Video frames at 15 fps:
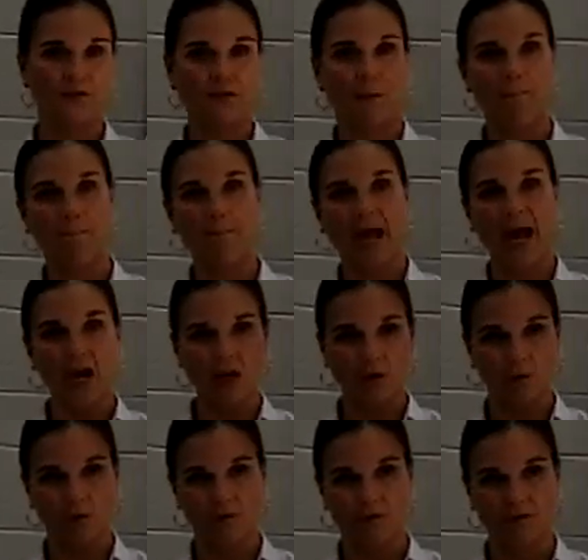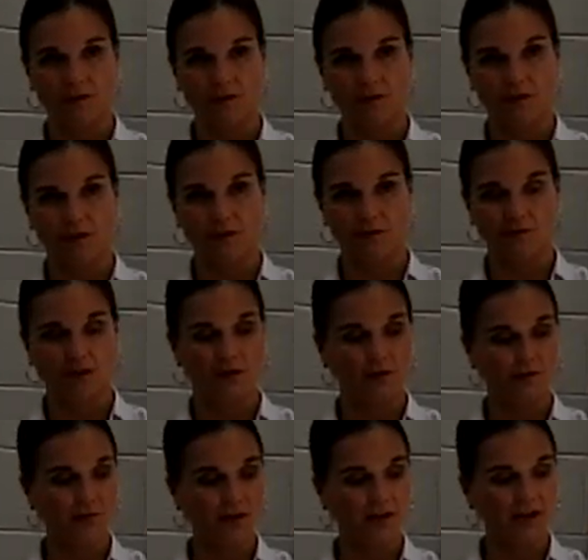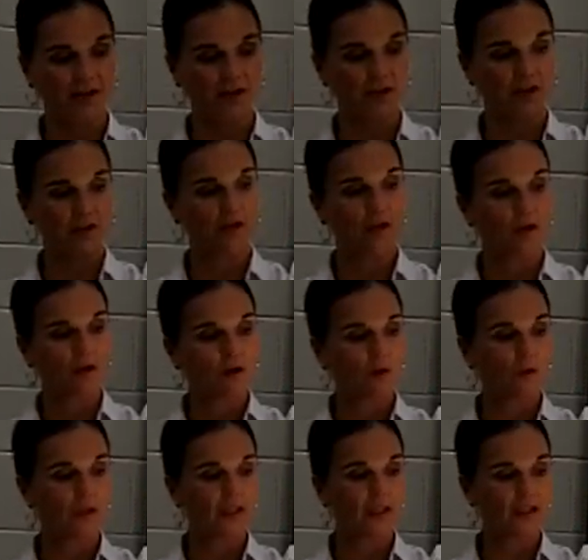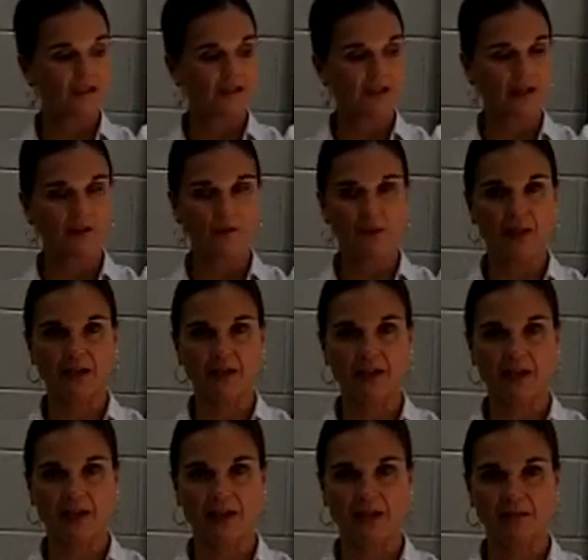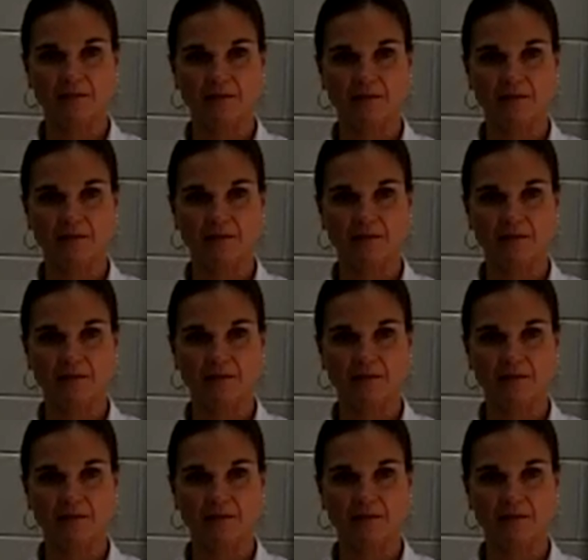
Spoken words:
so the backwards Diels-Alder reaction, we get cyclopentadiene.